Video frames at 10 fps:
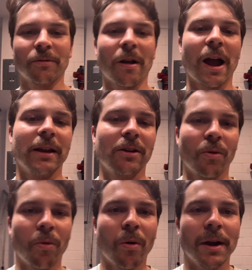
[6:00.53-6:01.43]
to ride
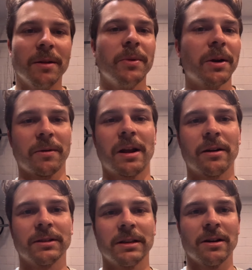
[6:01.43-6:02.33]
quite a bit when
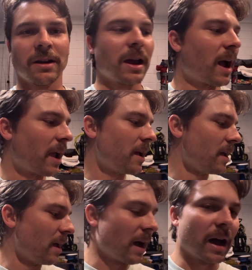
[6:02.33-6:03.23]
I was a young guy.
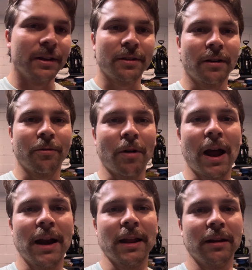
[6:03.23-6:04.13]
I started
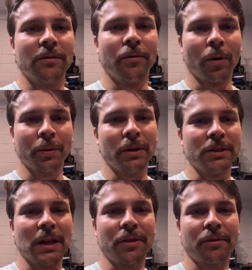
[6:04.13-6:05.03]
riding four-wheelers
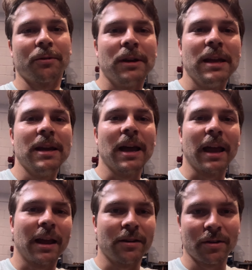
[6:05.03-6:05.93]
at 3
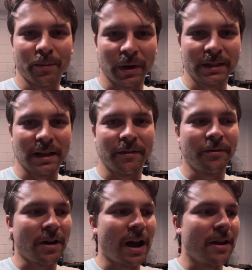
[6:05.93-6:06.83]
and dirt bikes at
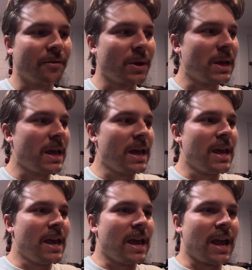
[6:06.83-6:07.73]
5.
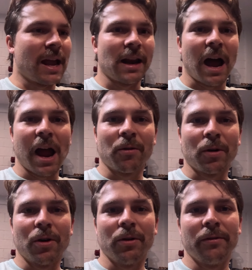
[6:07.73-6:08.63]
And I
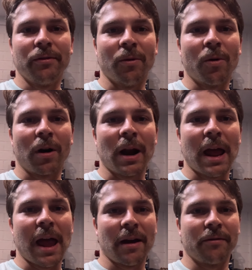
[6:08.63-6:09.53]
rode
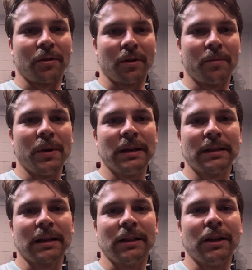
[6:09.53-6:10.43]
forever,
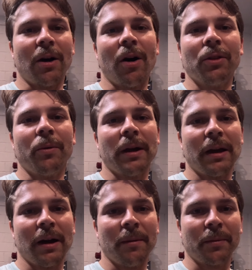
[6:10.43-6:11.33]
basically all the way
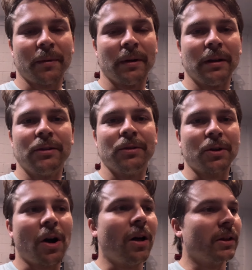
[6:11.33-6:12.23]
up to
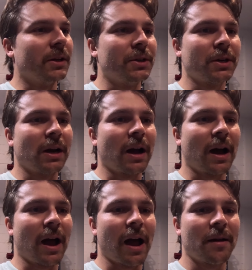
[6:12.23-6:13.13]
college.
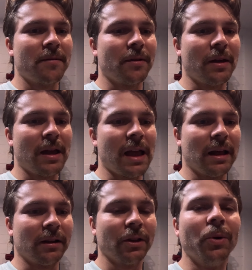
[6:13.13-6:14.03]

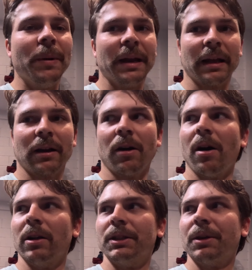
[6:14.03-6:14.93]
And a little bit in
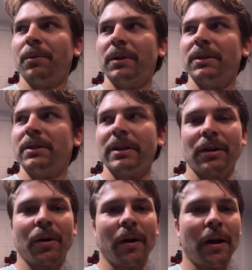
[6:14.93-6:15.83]
college, it was,
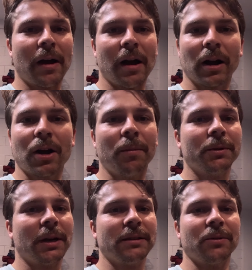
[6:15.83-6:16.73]
a couple
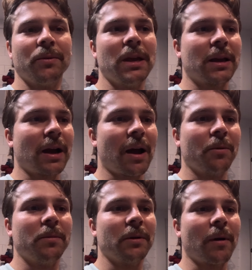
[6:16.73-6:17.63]
nights a week I
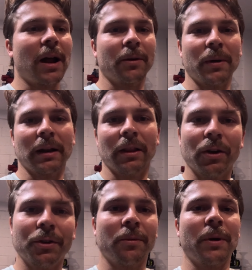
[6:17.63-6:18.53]
would be riding. We had a
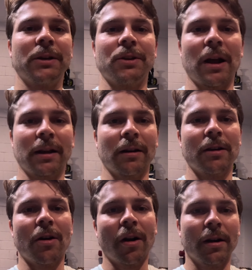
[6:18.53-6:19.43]
little dirt bike track in our
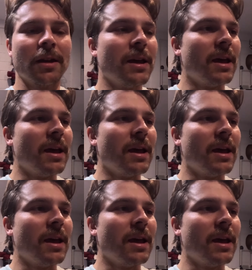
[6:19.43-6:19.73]
yard,